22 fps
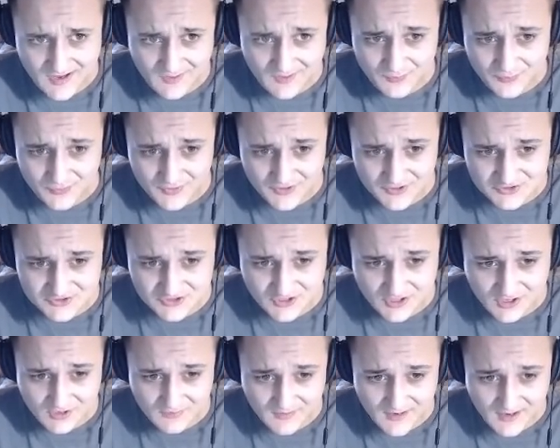I'm pretty
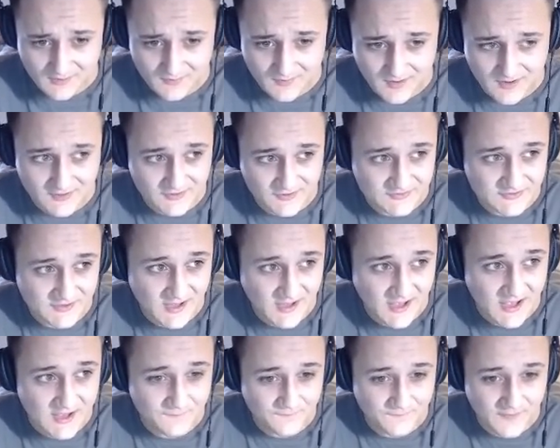sure. All right. Let's see.
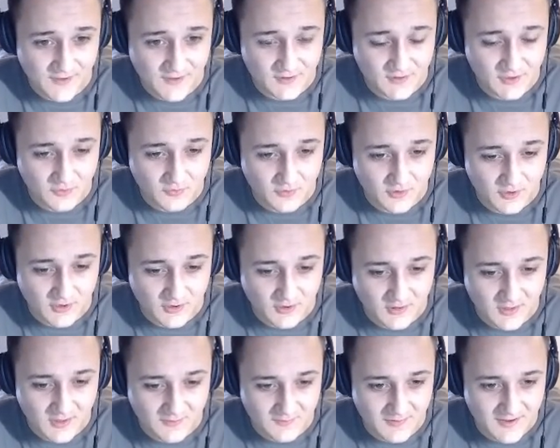Hey, fellow
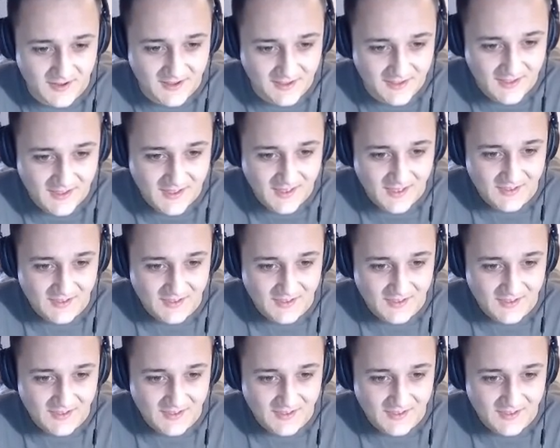girl. All right.